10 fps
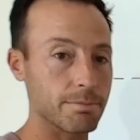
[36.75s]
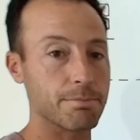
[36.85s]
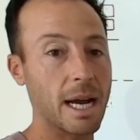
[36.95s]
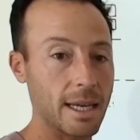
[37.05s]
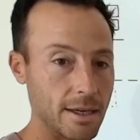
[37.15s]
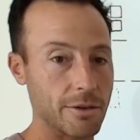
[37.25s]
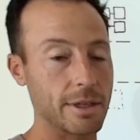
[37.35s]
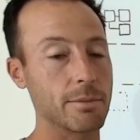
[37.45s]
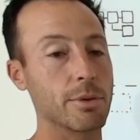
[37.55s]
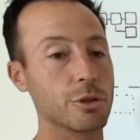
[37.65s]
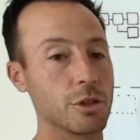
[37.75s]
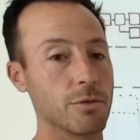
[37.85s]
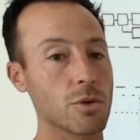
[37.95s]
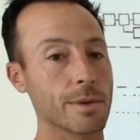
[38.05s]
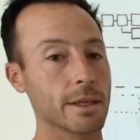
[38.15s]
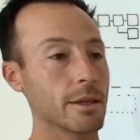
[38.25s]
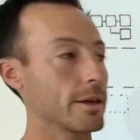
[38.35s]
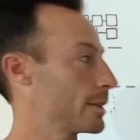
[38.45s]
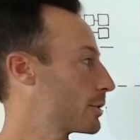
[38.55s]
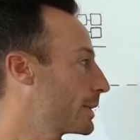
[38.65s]
pioneering and pushing forward a lot
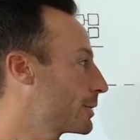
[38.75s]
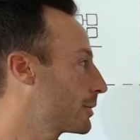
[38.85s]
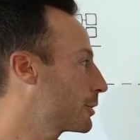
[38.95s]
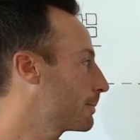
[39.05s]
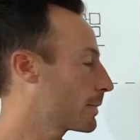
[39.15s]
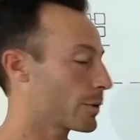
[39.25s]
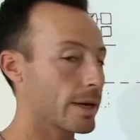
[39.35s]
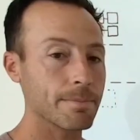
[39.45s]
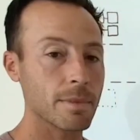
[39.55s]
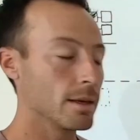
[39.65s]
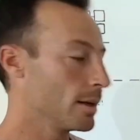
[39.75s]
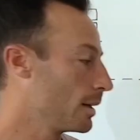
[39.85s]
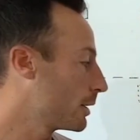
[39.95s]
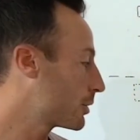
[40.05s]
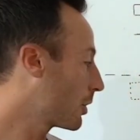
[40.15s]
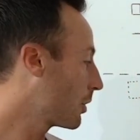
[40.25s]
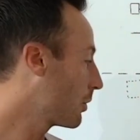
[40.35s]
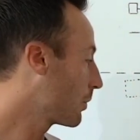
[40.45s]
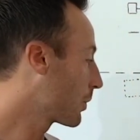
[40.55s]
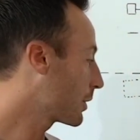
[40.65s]
of this research. Okay, so
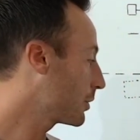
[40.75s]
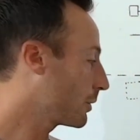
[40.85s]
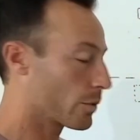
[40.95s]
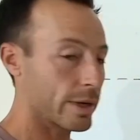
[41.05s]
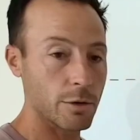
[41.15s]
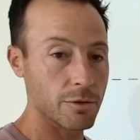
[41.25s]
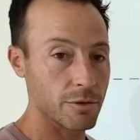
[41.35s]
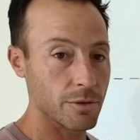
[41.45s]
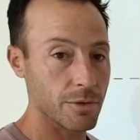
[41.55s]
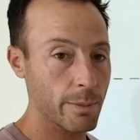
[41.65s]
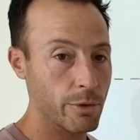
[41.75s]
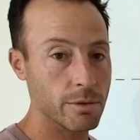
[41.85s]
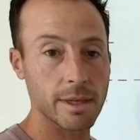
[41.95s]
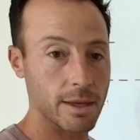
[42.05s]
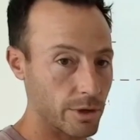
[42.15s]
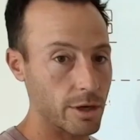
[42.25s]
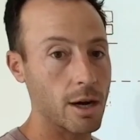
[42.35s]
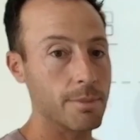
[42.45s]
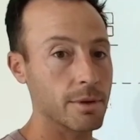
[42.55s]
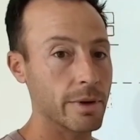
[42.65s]
we're going to do a quick overview of the whiteboard, and then we're going to
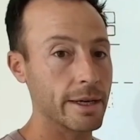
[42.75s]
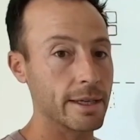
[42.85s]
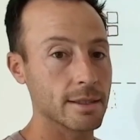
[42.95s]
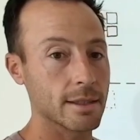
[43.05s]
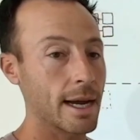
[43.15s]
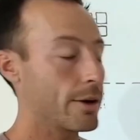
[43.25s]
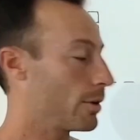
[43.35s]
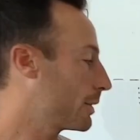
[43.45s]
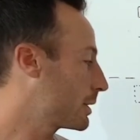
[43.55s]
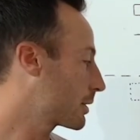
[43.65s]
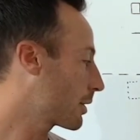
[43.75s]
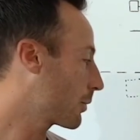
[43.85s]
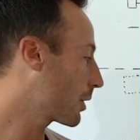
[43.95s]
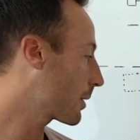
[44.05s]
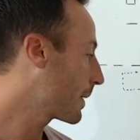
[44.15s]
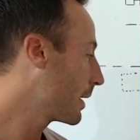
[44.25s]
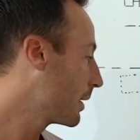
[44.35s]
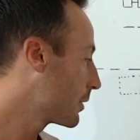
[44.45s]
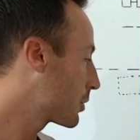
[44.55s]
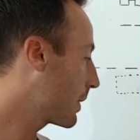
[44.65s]
hop right into how all this is going to work.
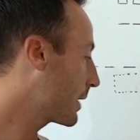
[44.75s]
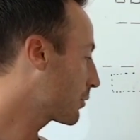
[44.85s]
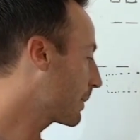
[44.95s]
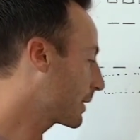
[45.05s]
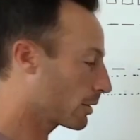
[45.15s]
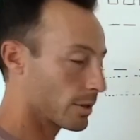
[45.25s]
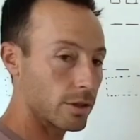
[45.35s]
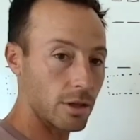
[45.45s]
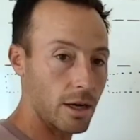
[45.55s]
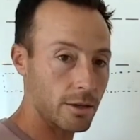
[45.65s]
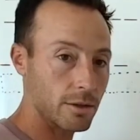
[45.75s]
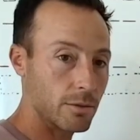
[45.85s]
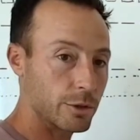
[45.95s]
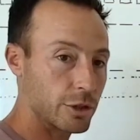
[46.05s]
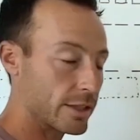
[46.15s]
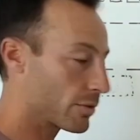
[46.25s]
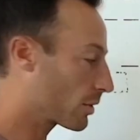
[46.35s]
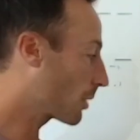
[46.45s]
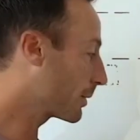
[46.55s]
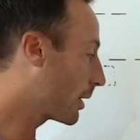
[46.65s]
So as a reminder, Glock, which stands for
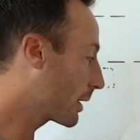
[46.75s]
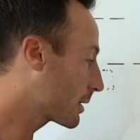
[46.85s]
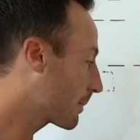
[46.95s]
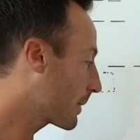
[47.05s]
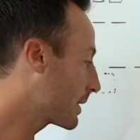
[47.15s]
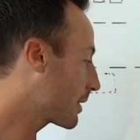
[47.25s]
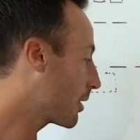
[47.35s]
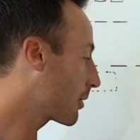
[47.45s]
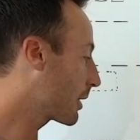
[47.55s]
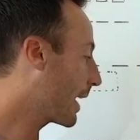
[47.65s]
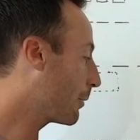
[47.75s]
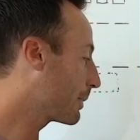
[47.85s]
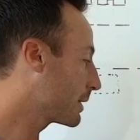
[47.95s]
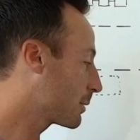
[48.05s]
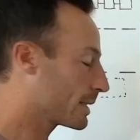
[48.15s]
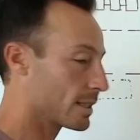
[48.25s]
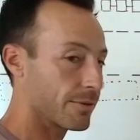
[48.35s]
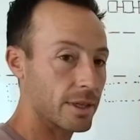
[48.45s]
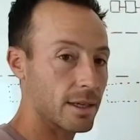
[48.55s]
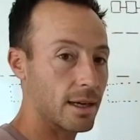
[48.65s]
garbled locks, is our Alpen
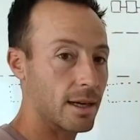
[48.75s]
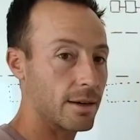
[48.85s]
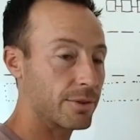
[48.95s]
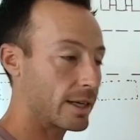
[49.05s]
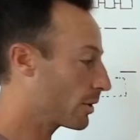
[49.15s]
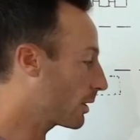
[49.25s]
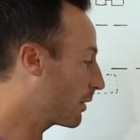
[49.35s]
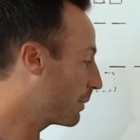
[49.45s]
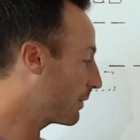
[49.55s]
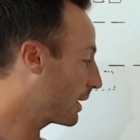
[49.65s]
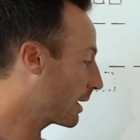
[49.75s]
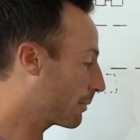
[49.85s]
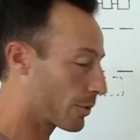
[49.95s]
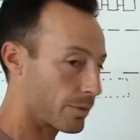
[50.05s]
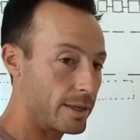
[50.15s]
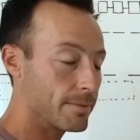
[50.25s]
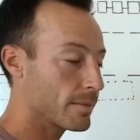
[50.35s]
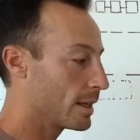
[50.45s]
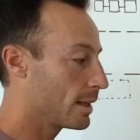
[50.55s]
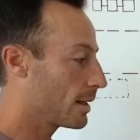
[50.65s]
specific flavor of BitVM 3.
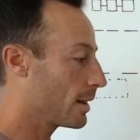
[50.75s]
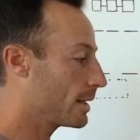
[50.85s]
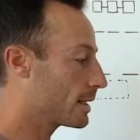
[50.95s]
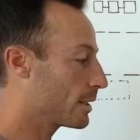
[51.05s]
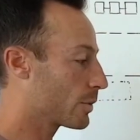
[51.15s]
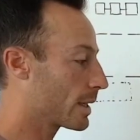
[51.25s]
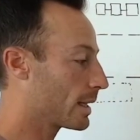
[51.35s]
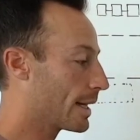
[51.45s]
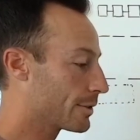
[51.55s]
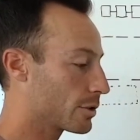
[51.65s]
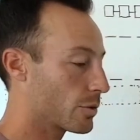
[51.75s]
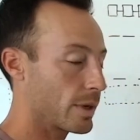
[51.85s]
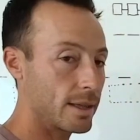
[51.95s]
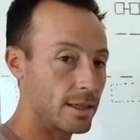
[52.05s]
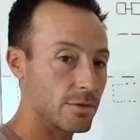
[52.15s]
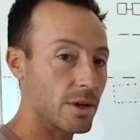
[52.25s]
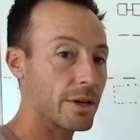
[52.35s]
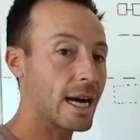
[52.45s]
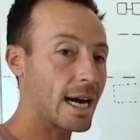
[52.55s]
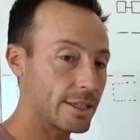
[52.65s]
This is what allows us to create these
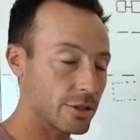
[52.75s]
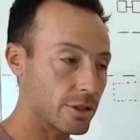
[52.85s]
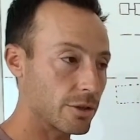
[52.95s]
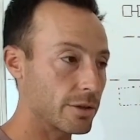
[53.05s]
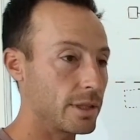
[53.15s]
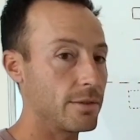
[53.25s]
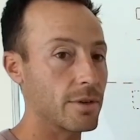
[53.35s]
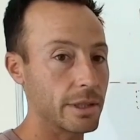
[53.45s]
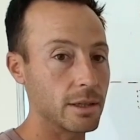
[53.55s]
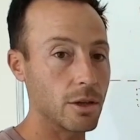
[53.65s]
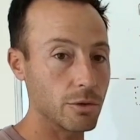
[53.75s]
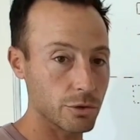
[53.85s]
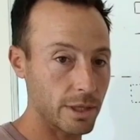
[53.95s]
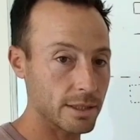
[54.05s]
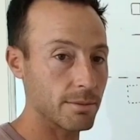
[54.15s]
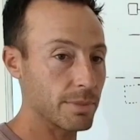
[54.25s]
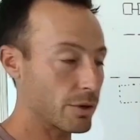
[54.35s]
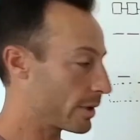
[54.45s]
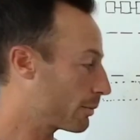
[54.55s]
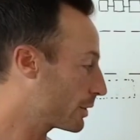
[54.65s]
very high security, very low trust
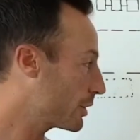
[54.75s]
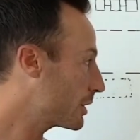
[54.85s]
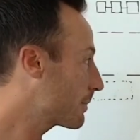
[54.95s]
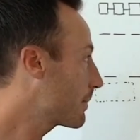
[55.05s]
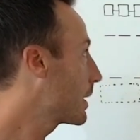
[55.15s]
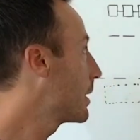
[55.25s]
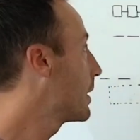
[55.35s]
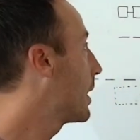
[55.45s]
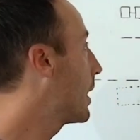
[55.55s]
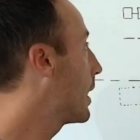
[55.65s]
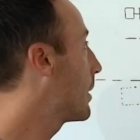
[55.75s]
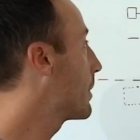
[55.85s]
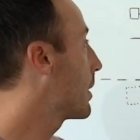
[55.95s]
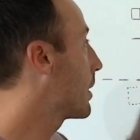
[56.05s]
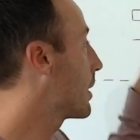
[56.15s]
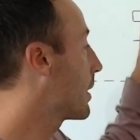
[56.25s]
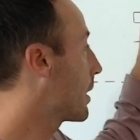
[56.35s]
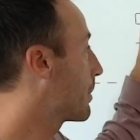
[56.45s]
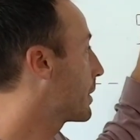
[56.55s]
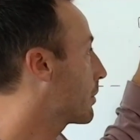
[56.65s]
Bitcoin bridges.
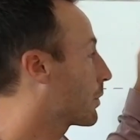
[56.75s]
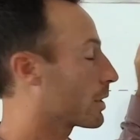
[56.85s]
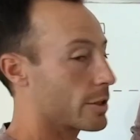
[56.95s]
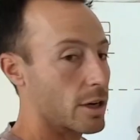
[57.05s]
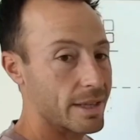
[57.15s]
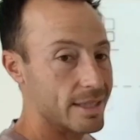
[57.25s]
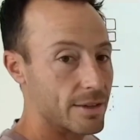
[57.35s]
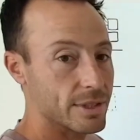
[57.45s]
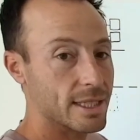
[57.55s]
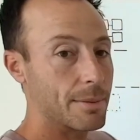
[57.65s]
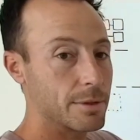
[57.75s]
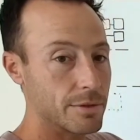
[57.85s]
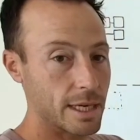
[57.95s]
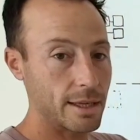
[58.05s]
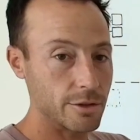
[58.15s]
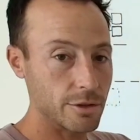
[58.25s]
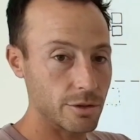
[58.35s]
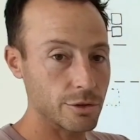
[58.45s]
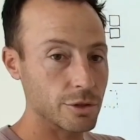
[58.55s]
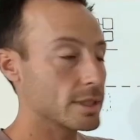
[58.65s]
Up here, we're going to talk about the different types of scaling
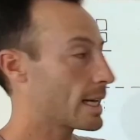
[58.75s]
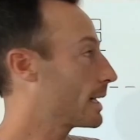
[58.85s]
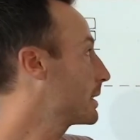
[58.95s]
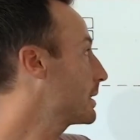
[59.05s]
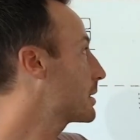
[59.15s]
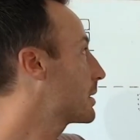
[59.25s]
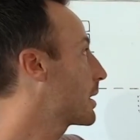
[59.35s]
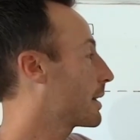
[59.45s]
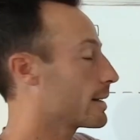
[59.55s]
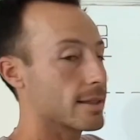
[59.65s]
solutions that exist, things